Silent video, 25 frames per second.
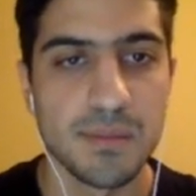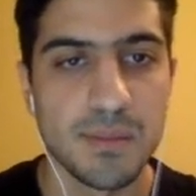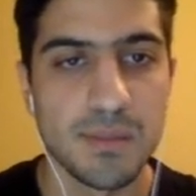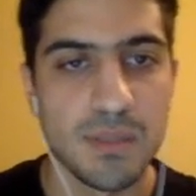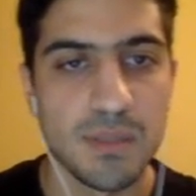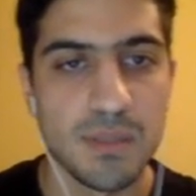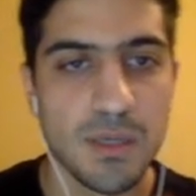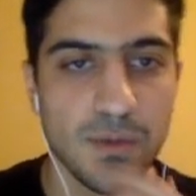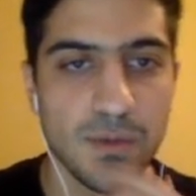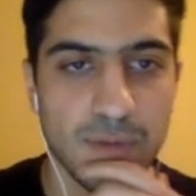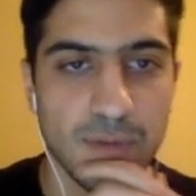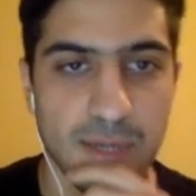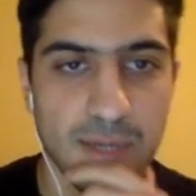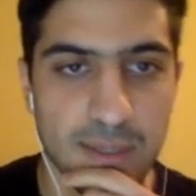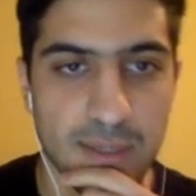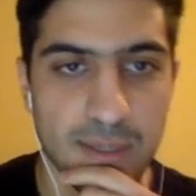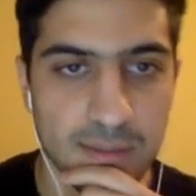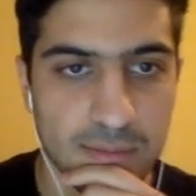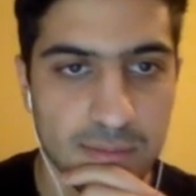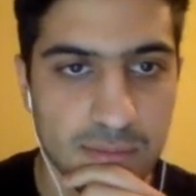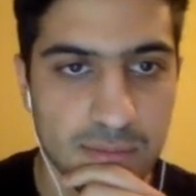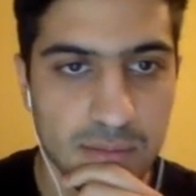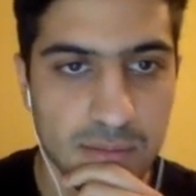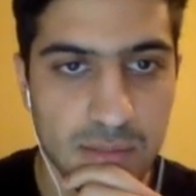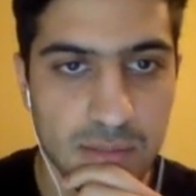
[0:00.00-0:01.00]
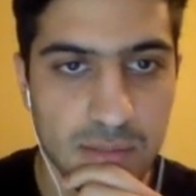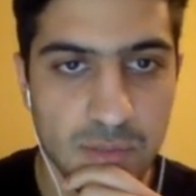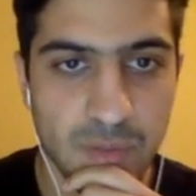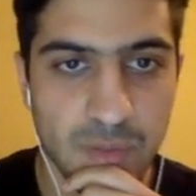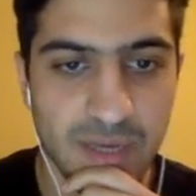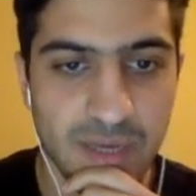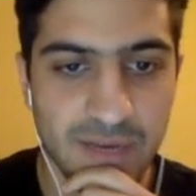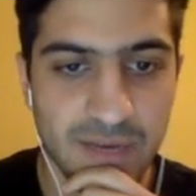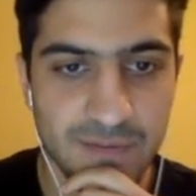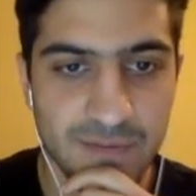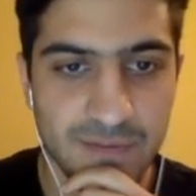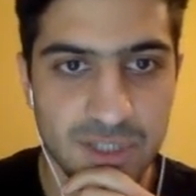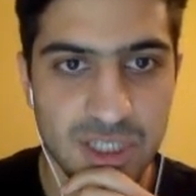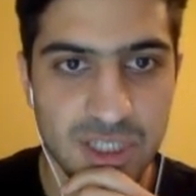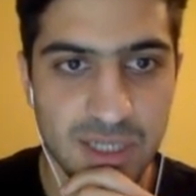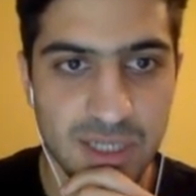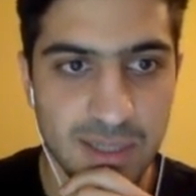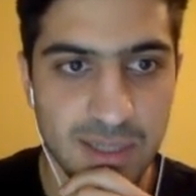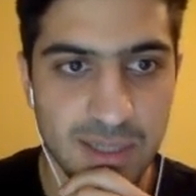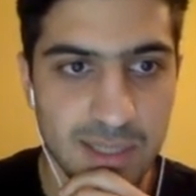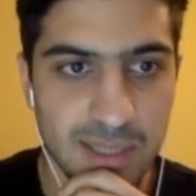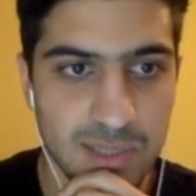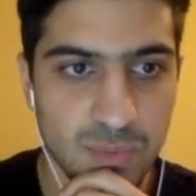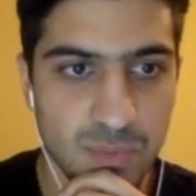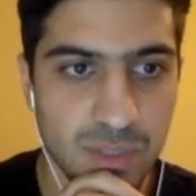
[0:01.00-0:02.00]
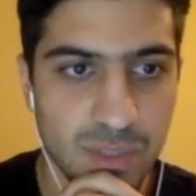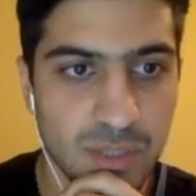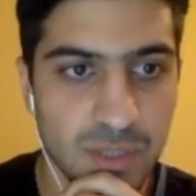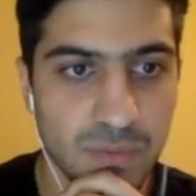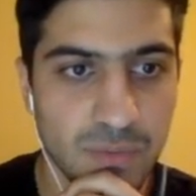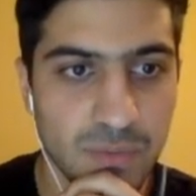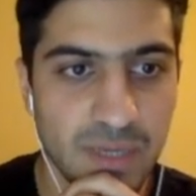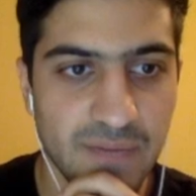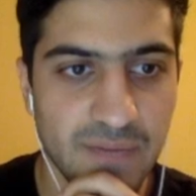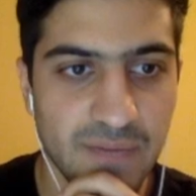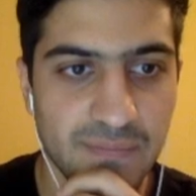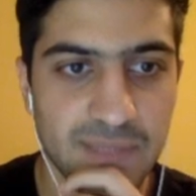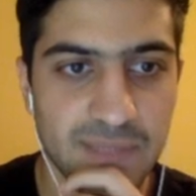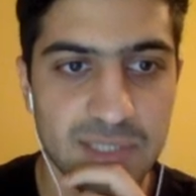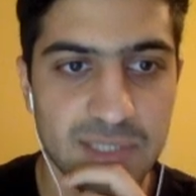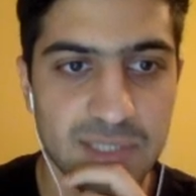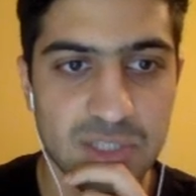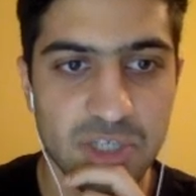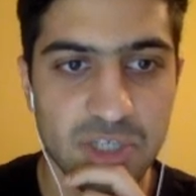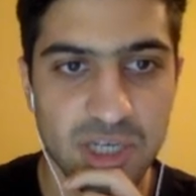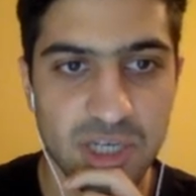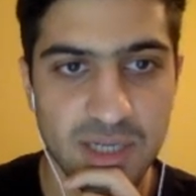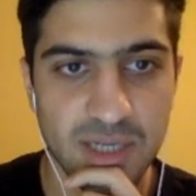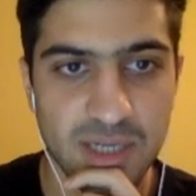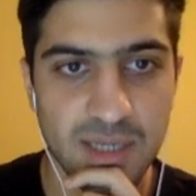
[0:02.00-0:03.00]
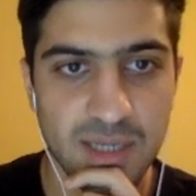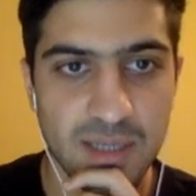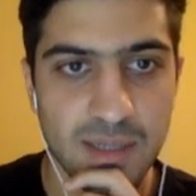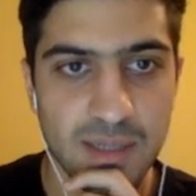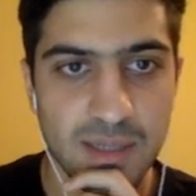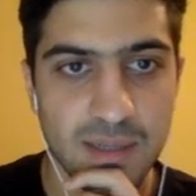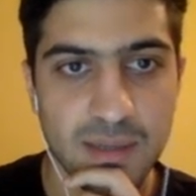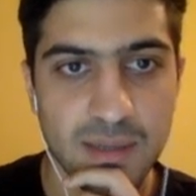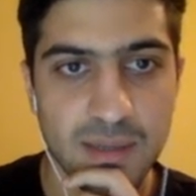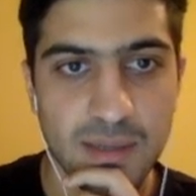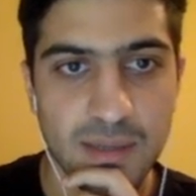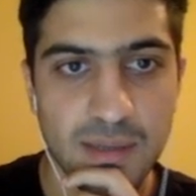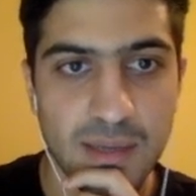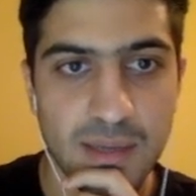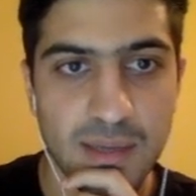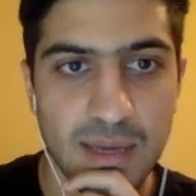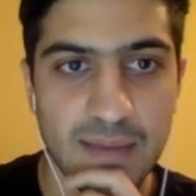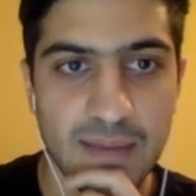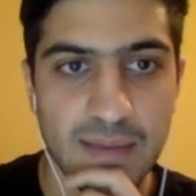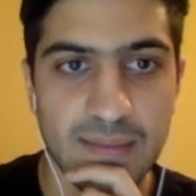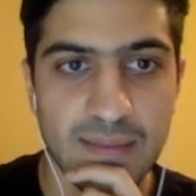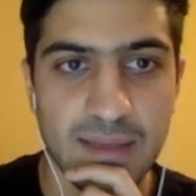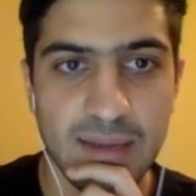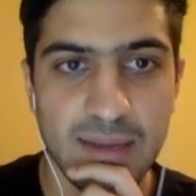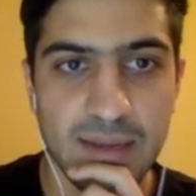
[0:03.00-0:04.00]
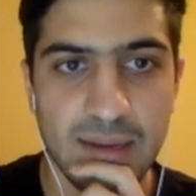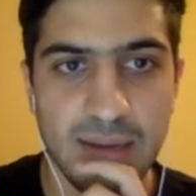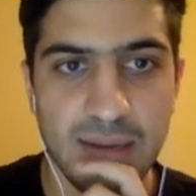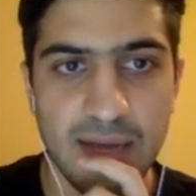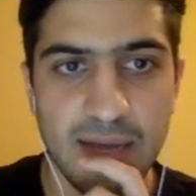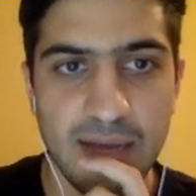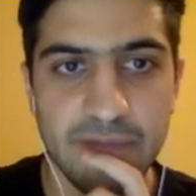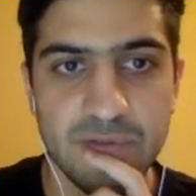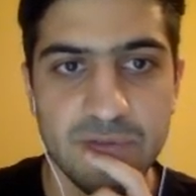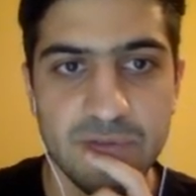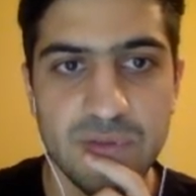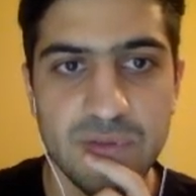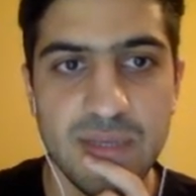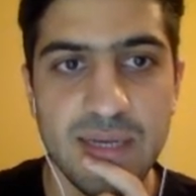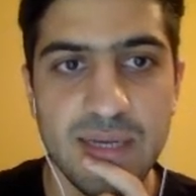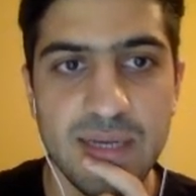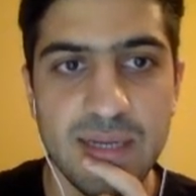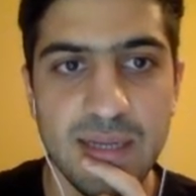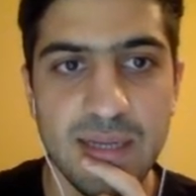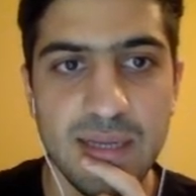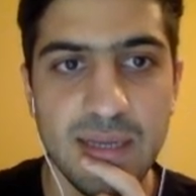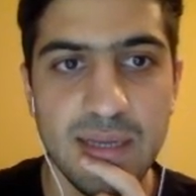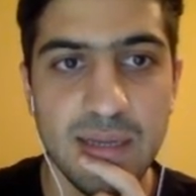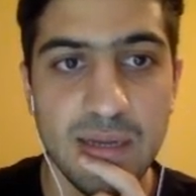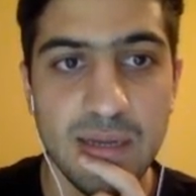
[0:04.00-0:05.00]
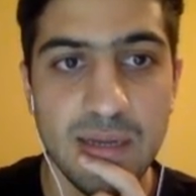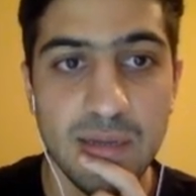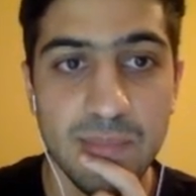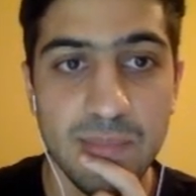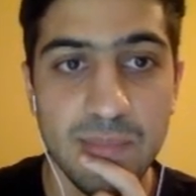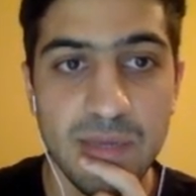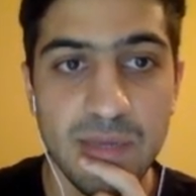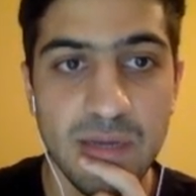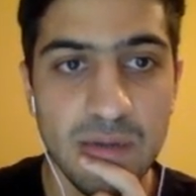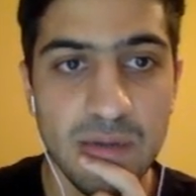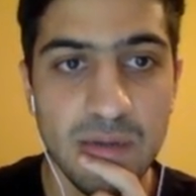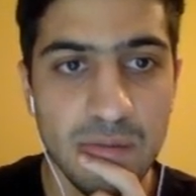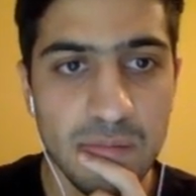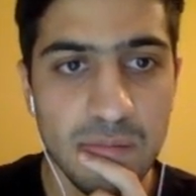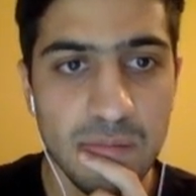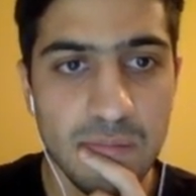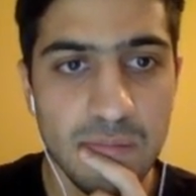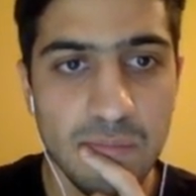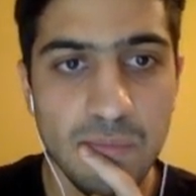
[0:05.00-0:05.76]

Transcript: Okay, do we have a check? Yes, we do. We have this check, and then after that, he can come here.